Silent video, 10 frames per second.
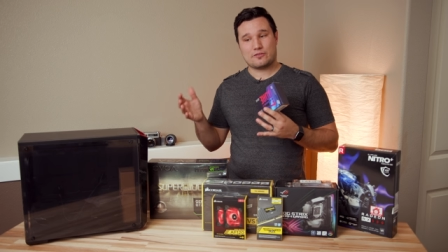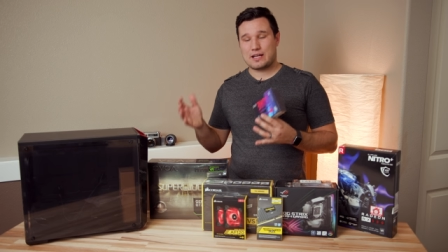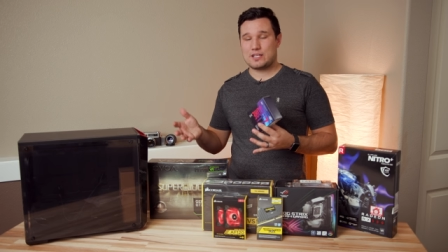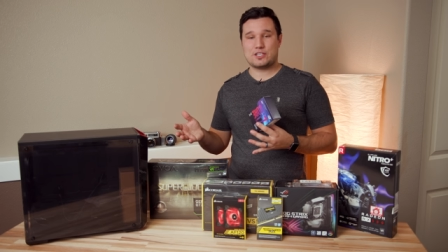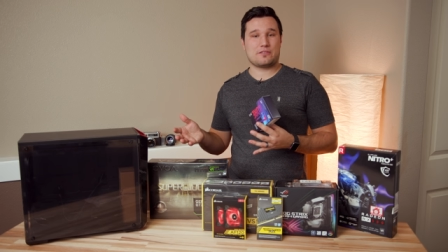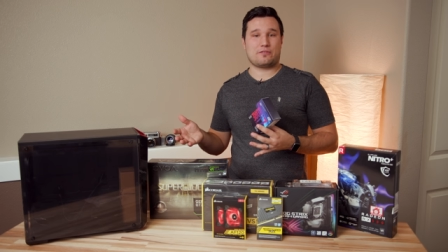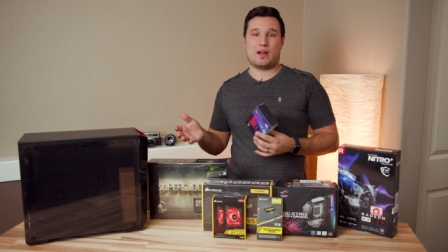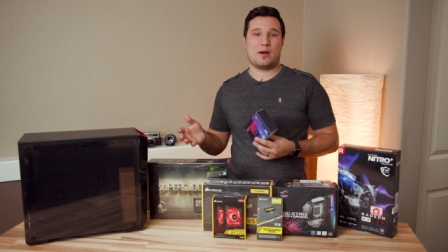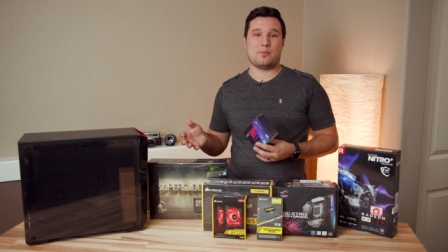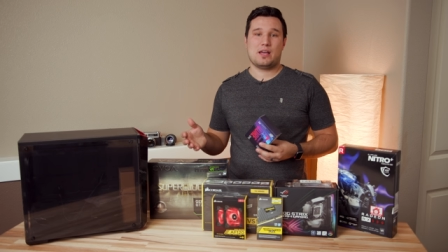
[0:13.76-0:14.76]
ranging
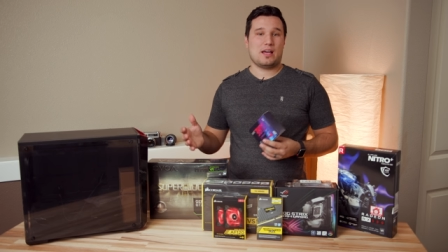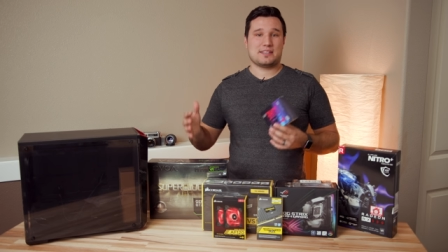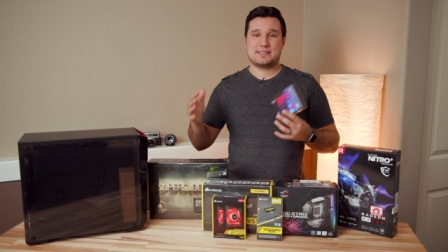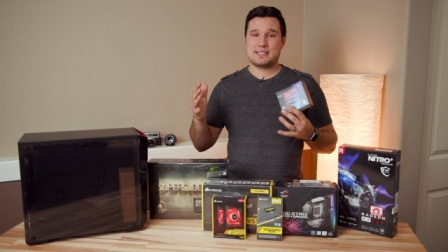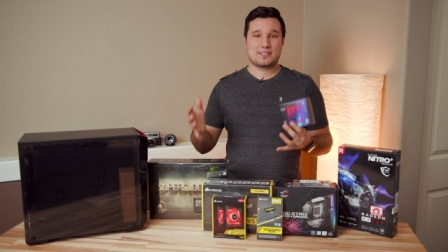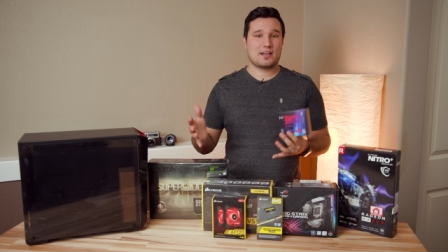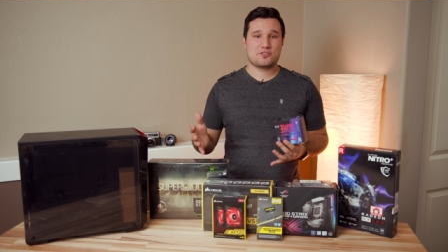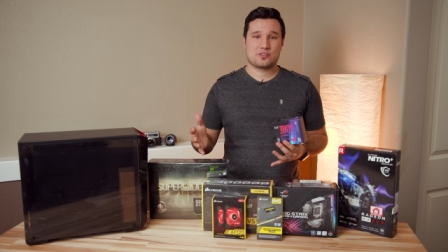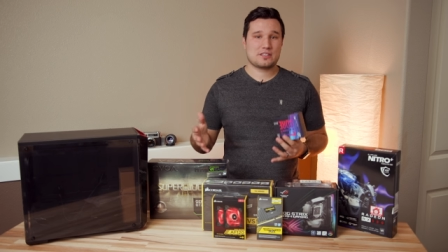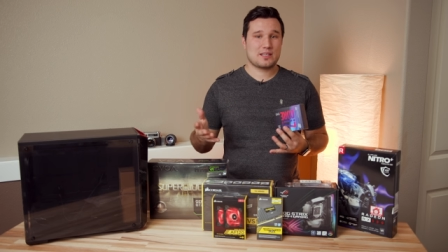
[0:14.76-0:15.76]
from a
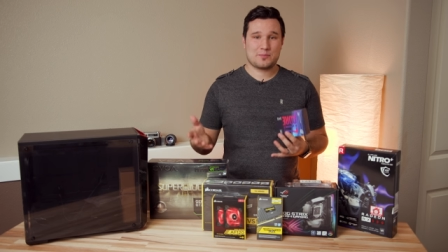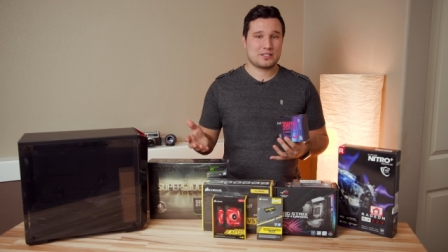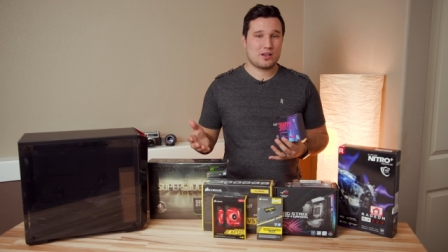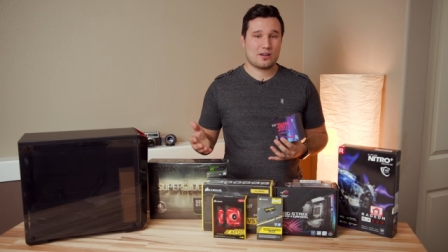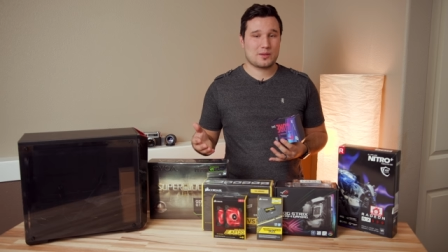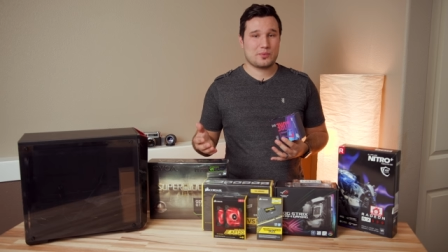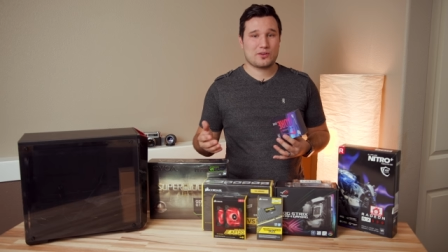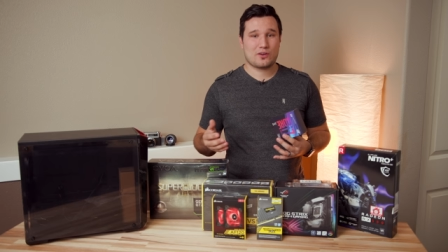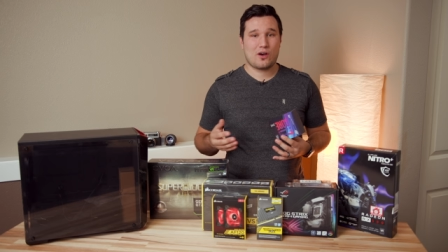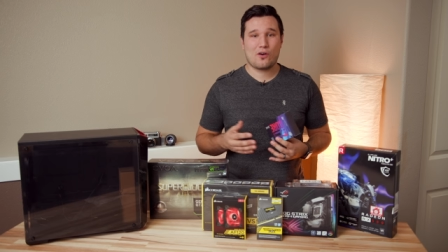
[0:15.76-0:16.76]
600 and something dollar
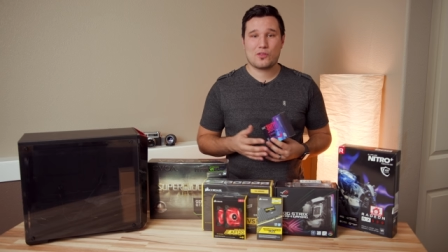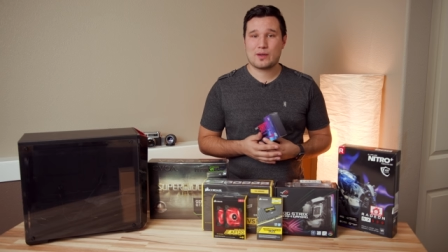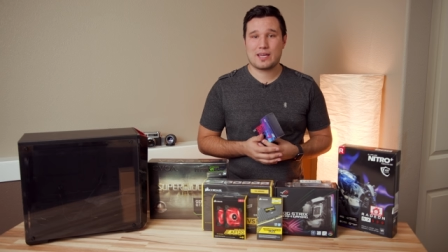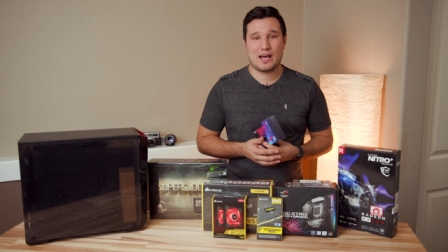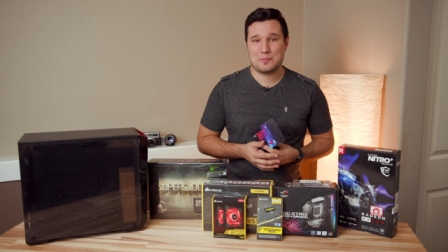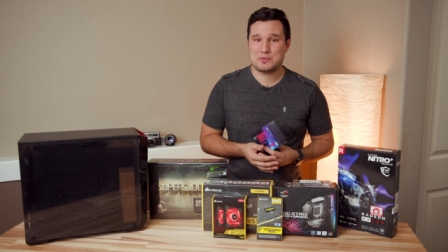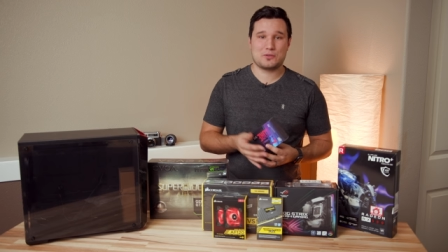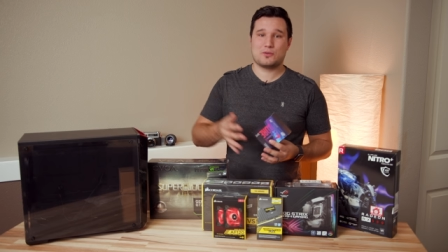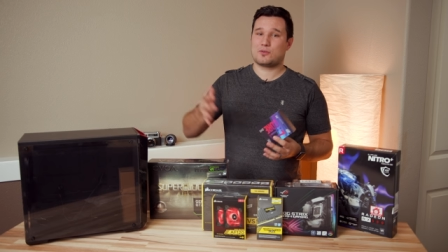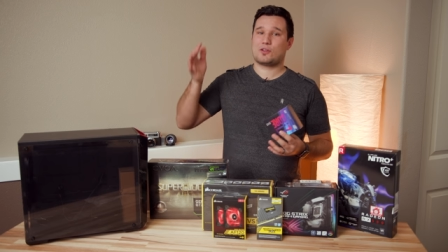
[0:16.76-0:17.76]
computer all the way up
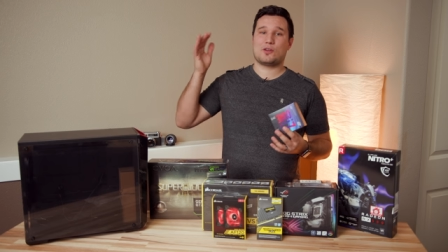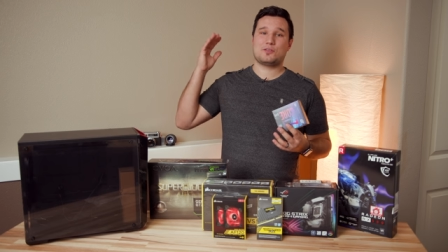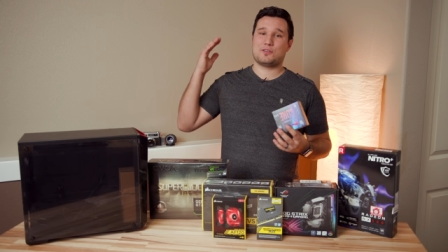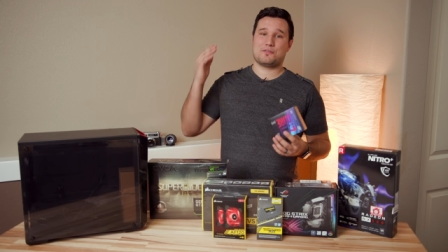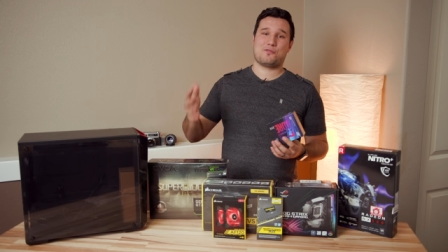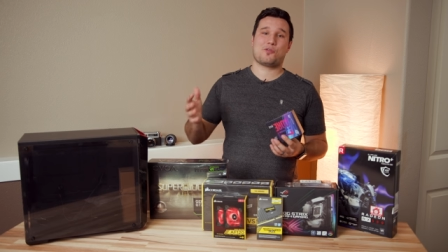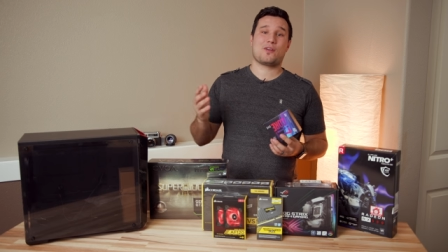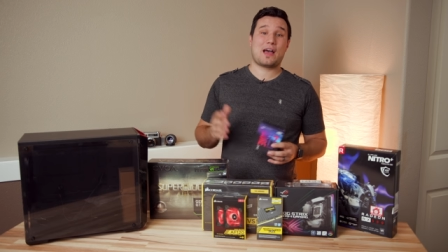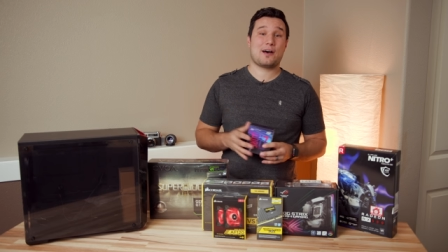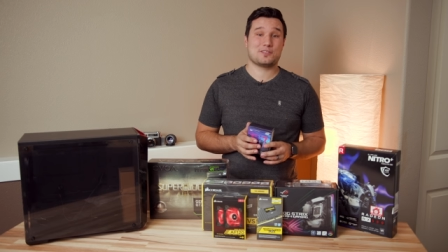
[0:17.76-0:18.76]
to close to
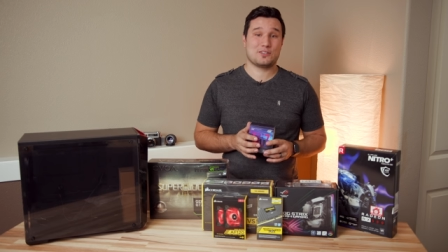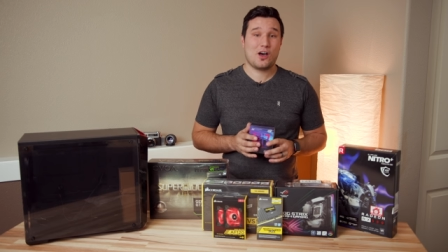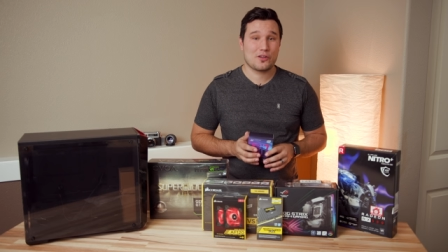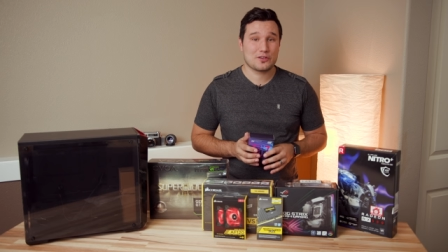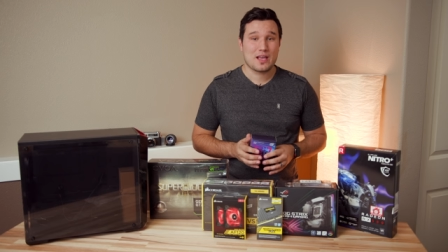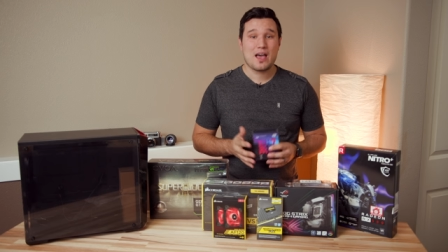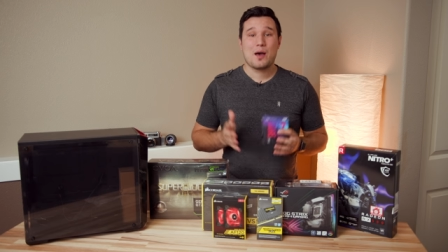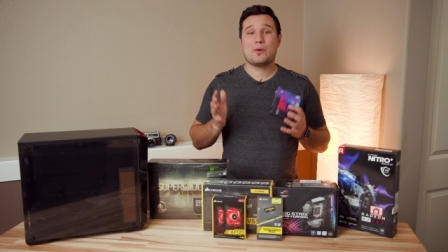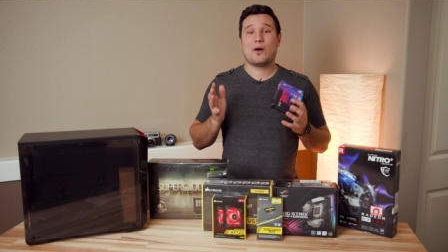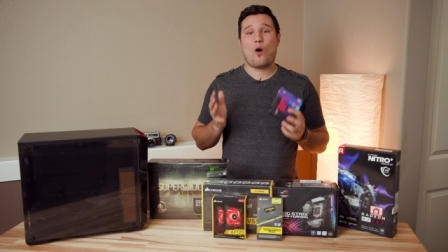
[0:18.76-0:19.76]
$4,000,
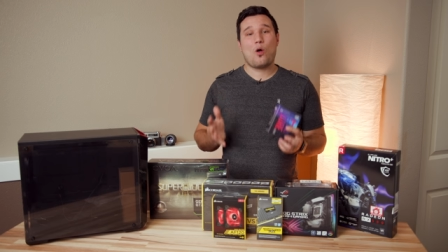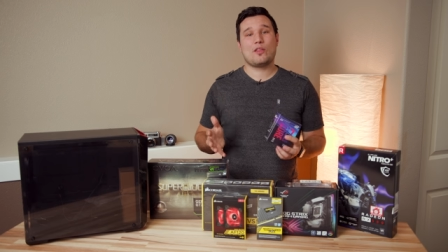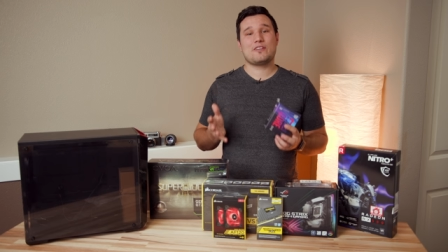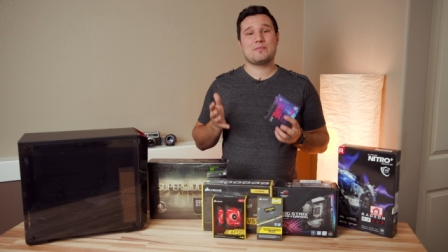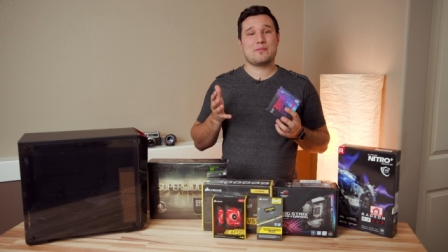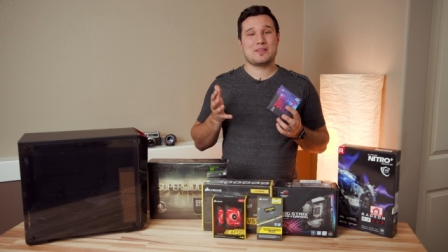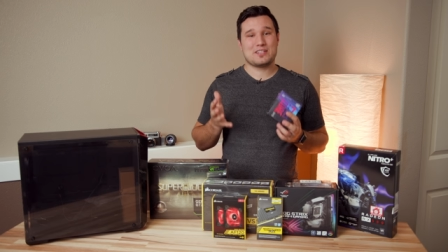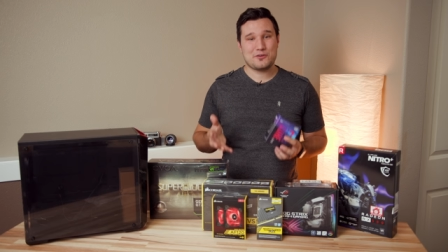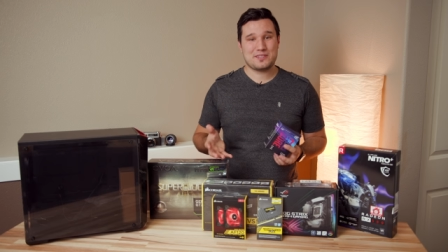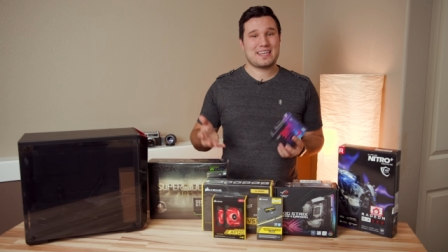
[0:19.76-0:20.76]
but all of them have been
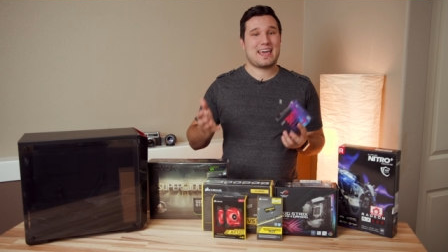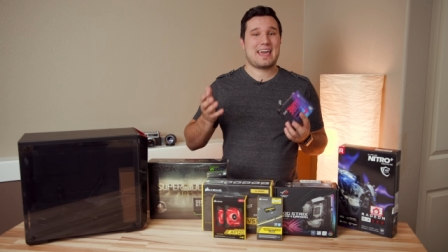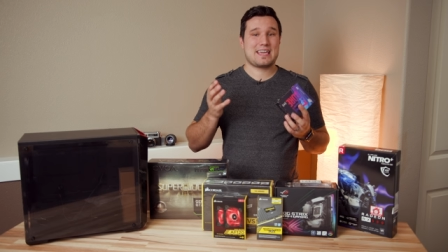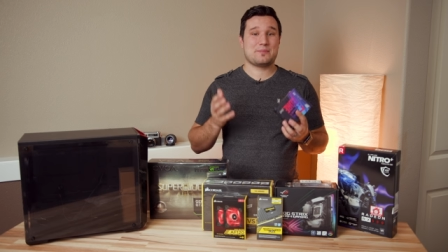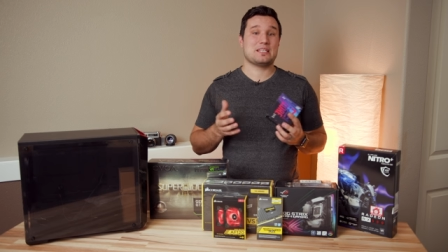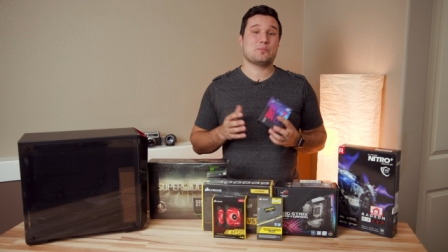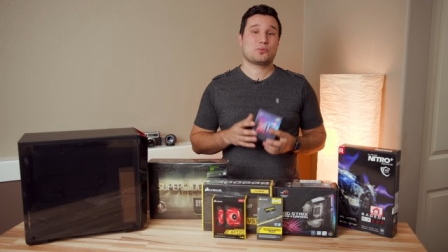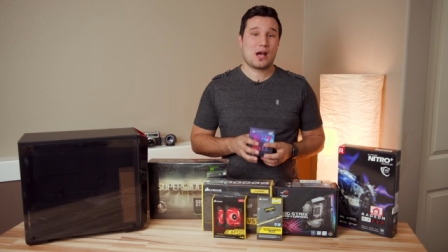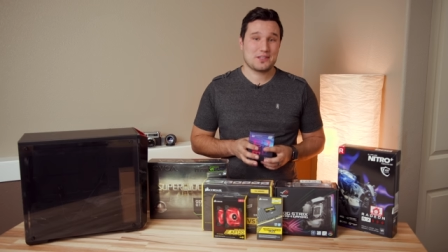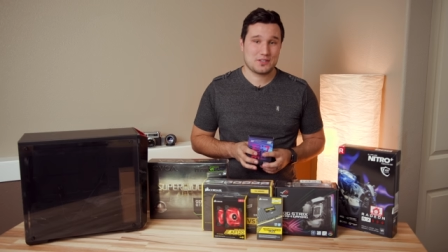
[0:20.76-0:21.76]
using AMD
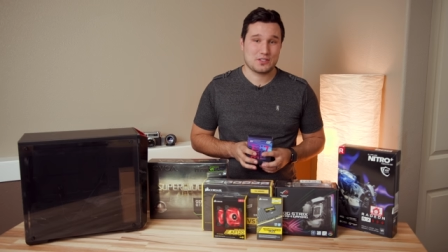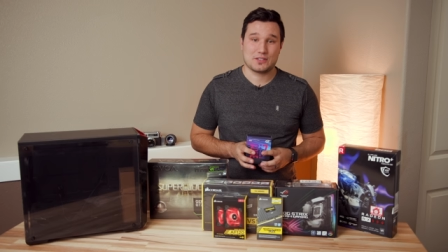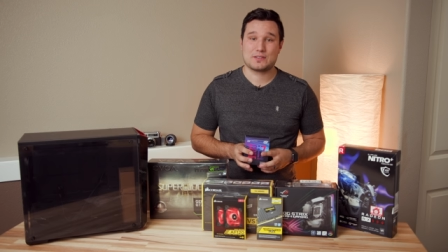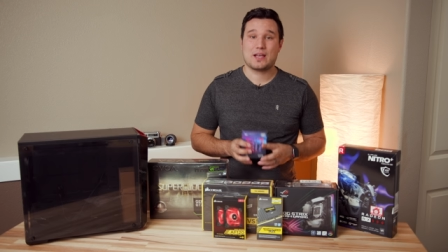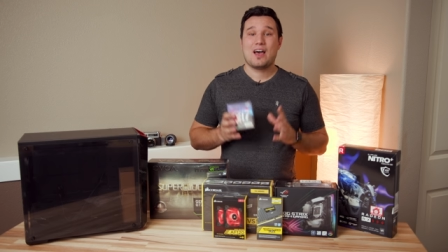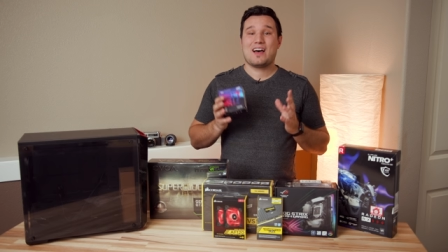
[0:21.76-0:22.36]
processors.